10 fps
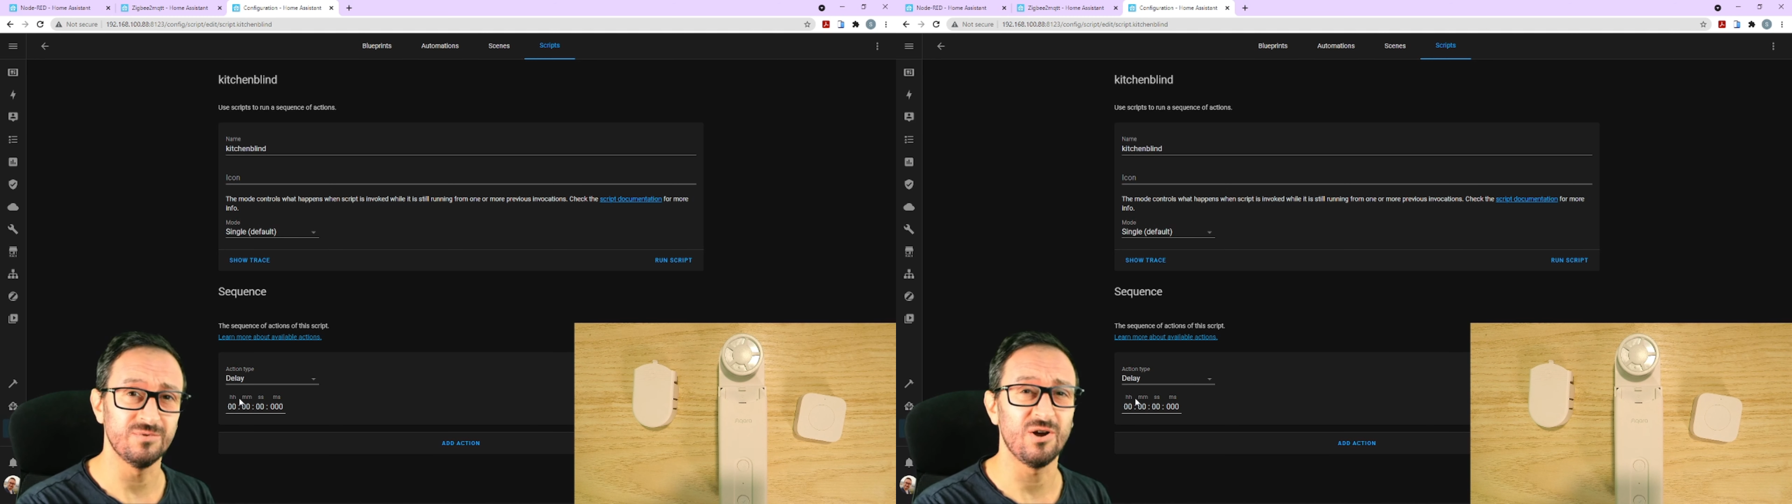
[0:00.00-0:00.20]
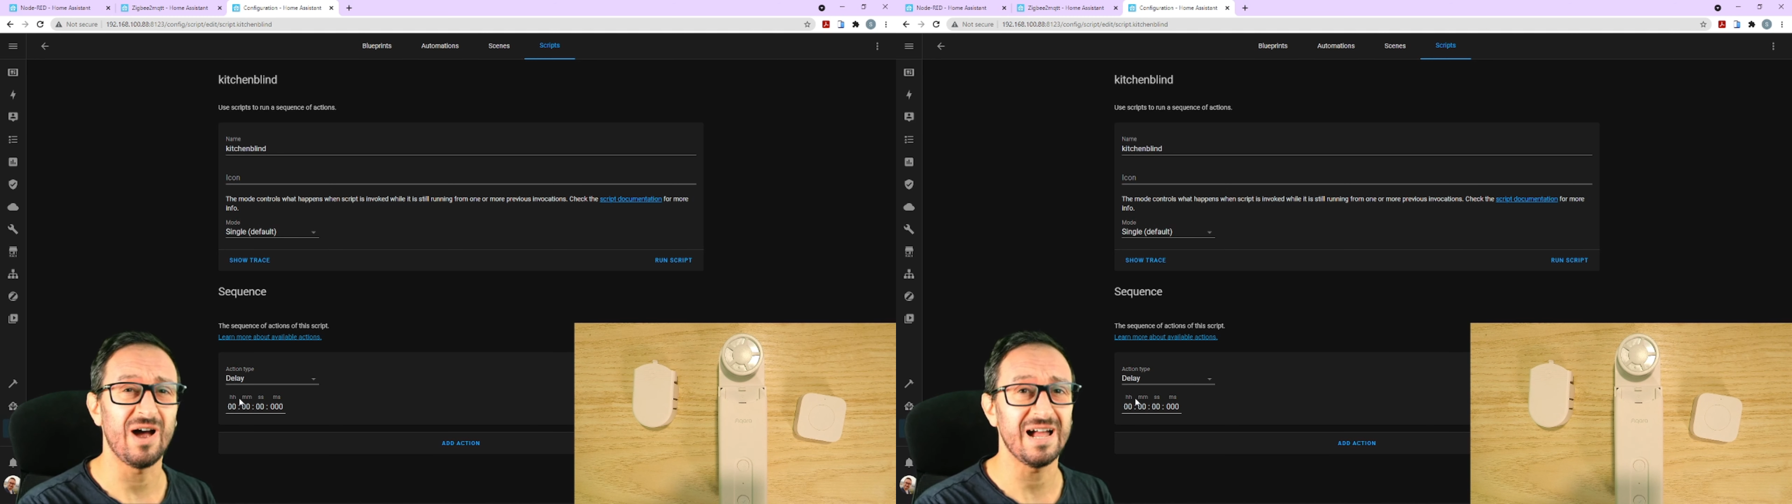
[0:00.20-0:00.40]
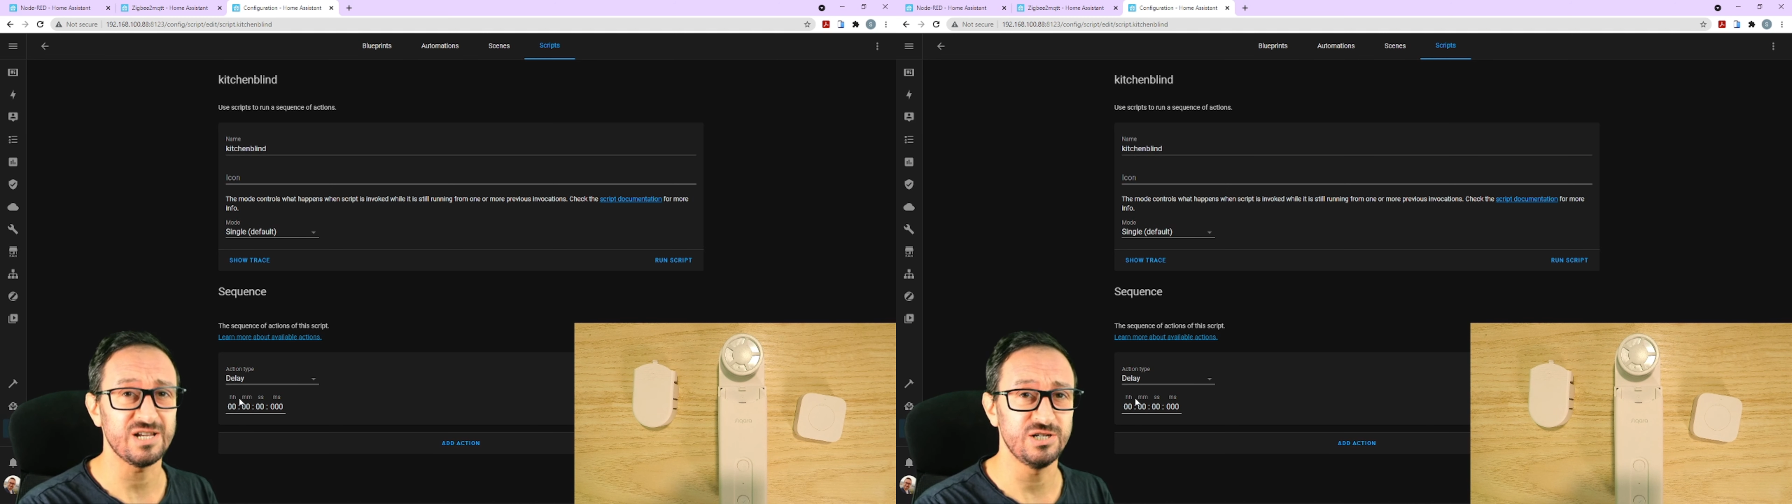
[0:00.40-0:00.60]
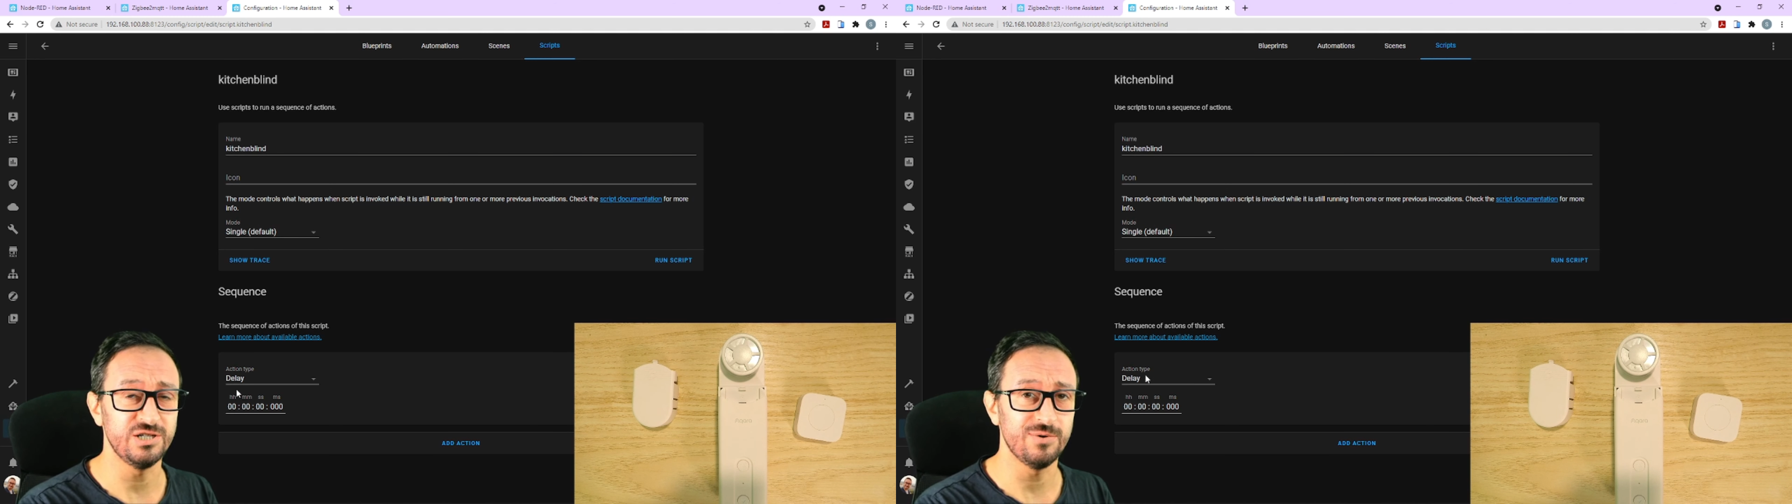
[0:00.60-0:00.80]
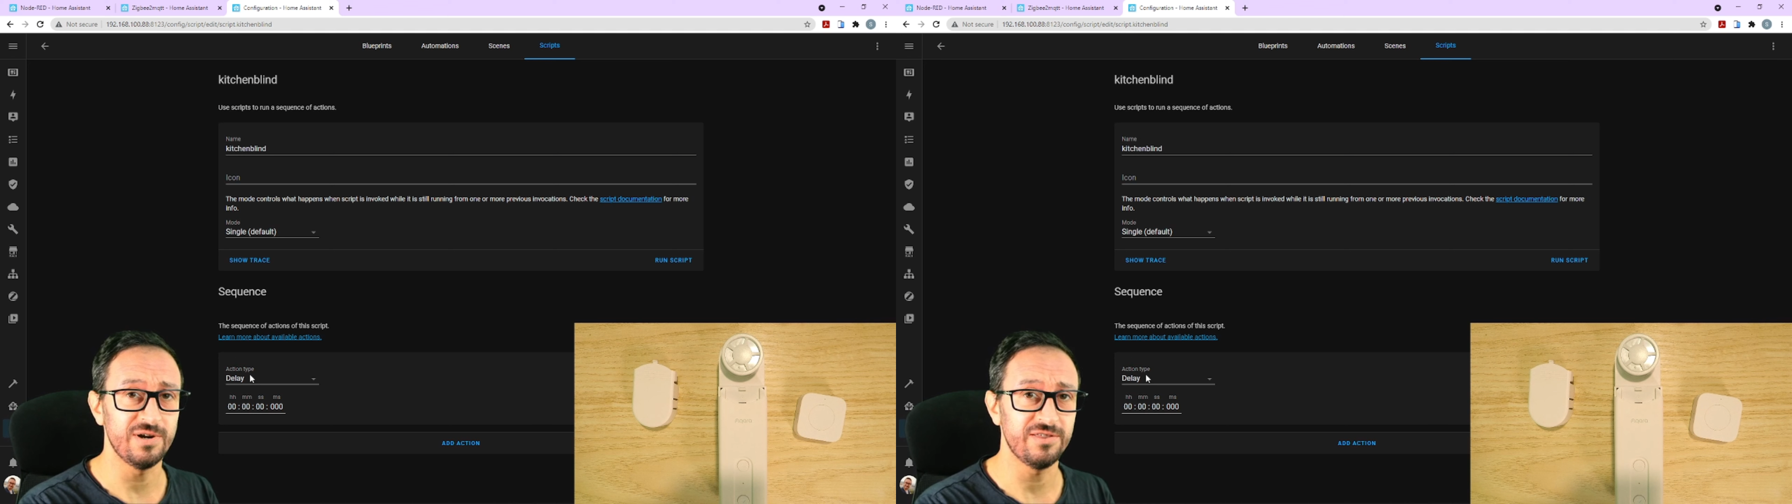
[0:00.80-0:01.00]
to actually
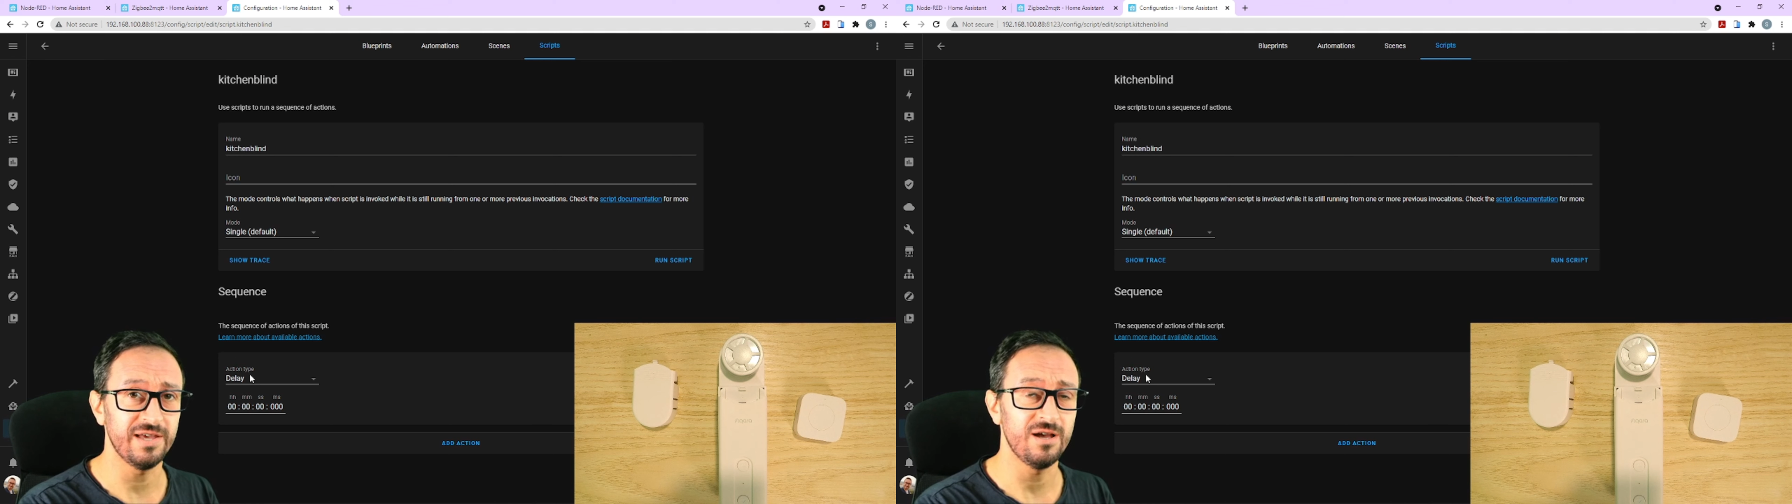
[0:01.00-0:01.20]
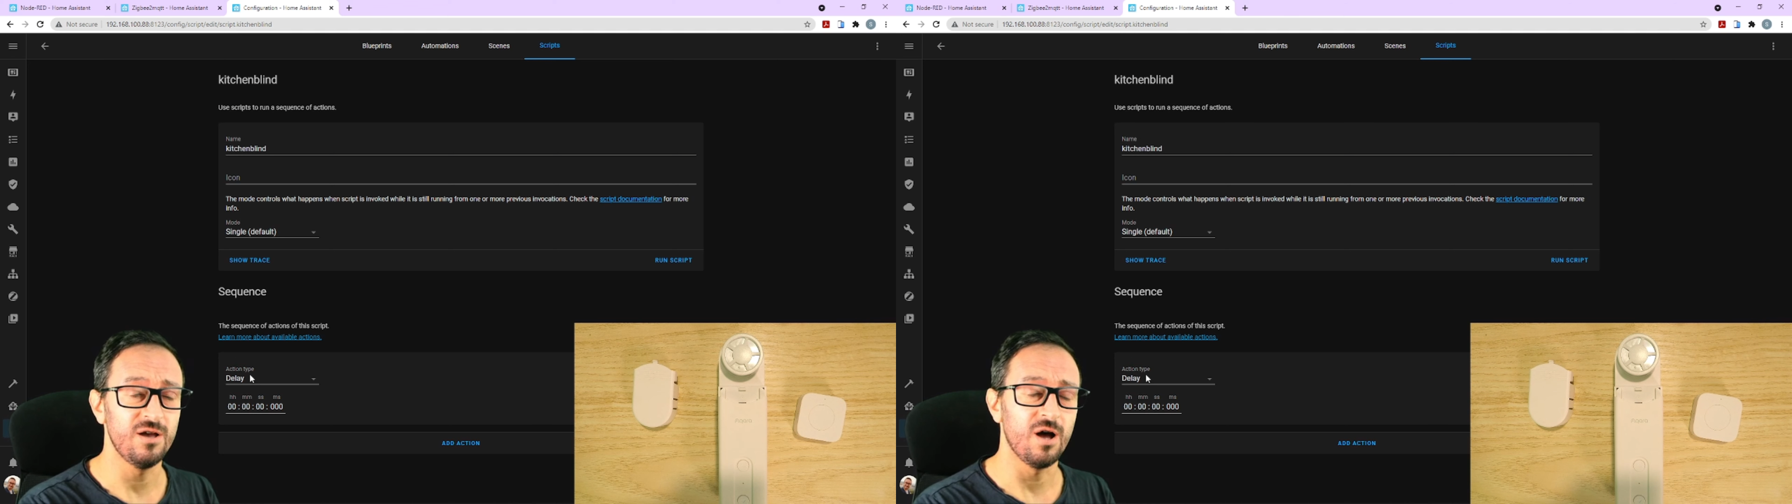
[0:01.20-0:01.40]
do anything.